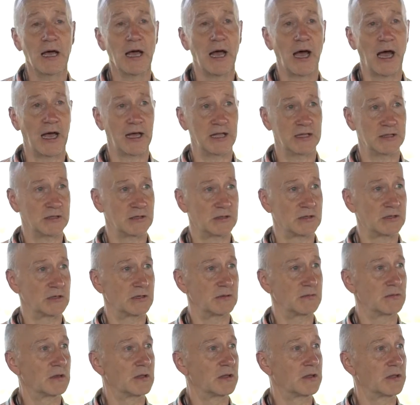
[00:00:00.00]
And
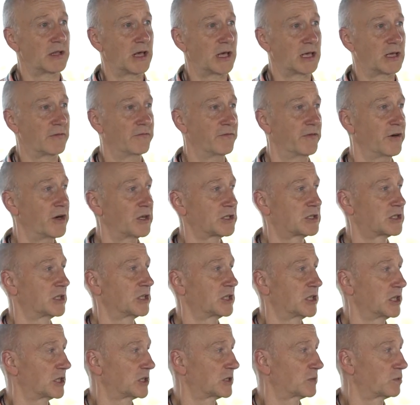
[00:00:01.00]
they
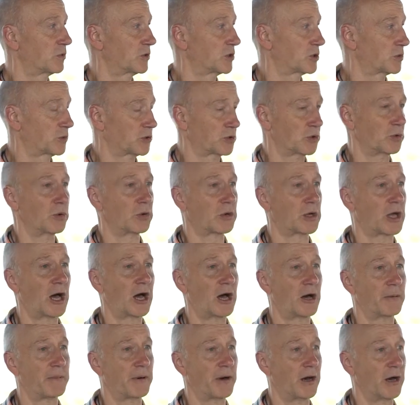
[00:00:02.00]
converted this, which was all
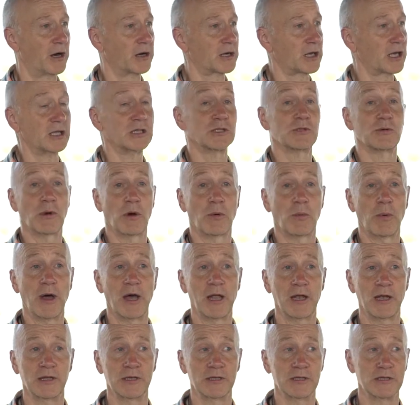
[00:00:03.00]
car park, into a
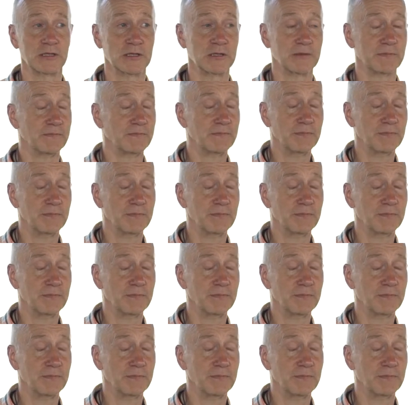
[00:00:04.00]
wetland.